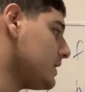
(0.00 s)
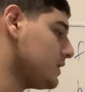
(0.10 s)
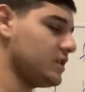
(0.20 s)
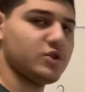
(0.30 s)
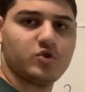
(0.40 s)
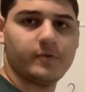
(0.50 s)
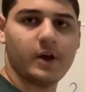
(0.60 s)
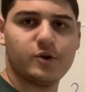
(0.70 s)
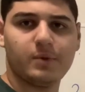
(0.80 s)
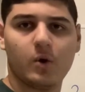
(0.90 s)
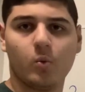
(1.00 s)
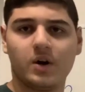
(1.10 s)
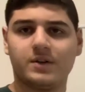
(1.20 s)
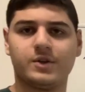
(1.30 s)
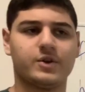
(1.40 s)
the initial value by
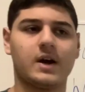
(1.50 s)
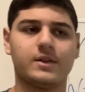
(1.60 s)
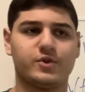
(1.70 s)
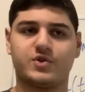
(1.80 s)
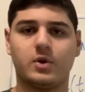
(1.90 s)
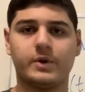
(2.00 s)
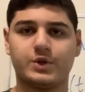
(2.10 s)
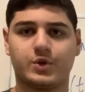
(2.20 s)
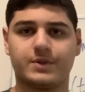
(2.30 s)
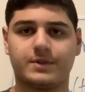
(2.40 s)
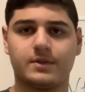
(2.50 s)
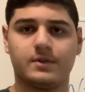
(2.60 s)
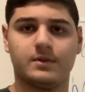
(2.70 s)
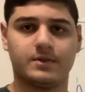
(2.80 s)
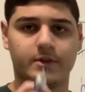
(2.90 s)
1. There's no interest,
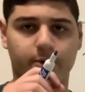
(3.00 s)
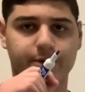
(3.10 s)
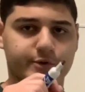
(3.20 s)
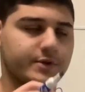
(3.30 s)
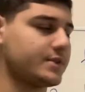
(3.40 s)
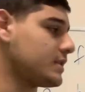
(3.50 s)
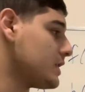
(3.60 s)
0 interest.